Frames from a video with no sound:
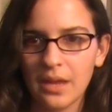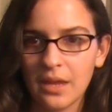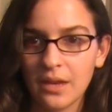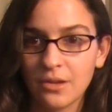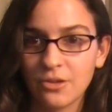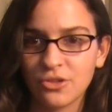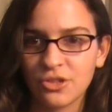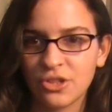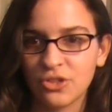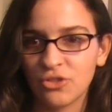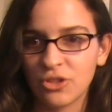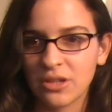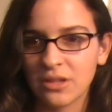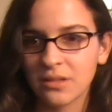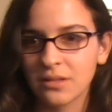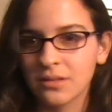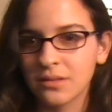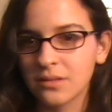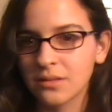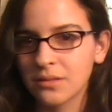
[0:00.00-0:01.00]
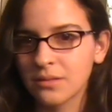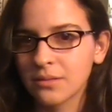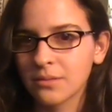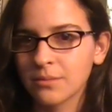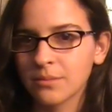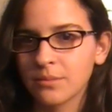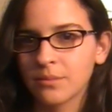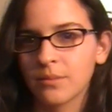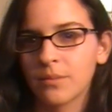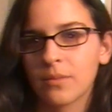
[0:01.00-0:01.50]
Energy drinks.
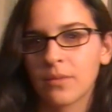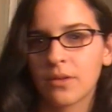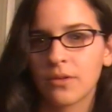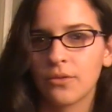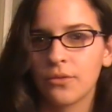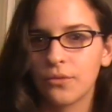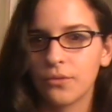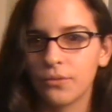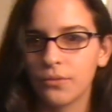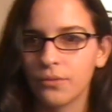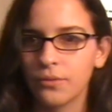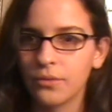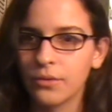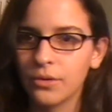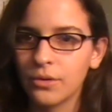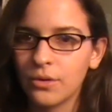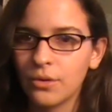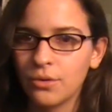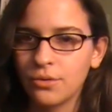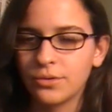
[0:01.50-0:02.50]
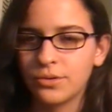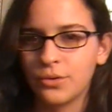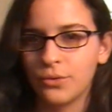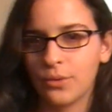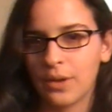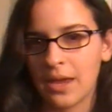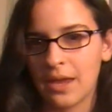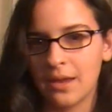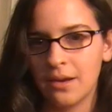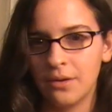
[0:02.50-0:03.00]
For those
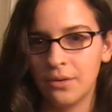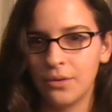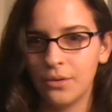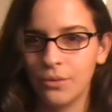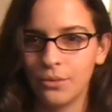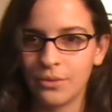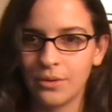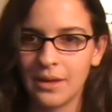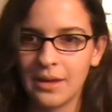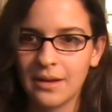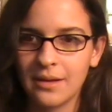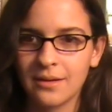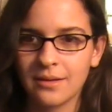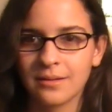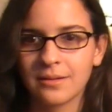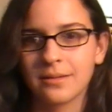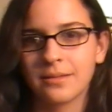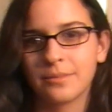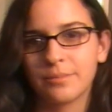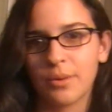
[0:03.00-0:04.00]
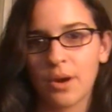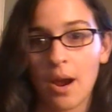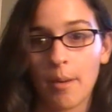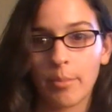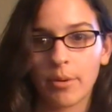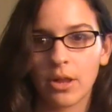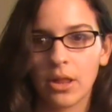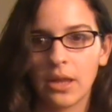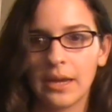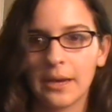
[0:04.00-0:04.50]
who can't do things
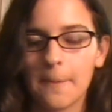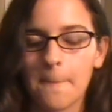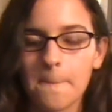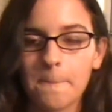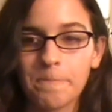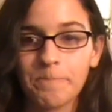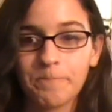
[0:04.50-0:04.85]
properly.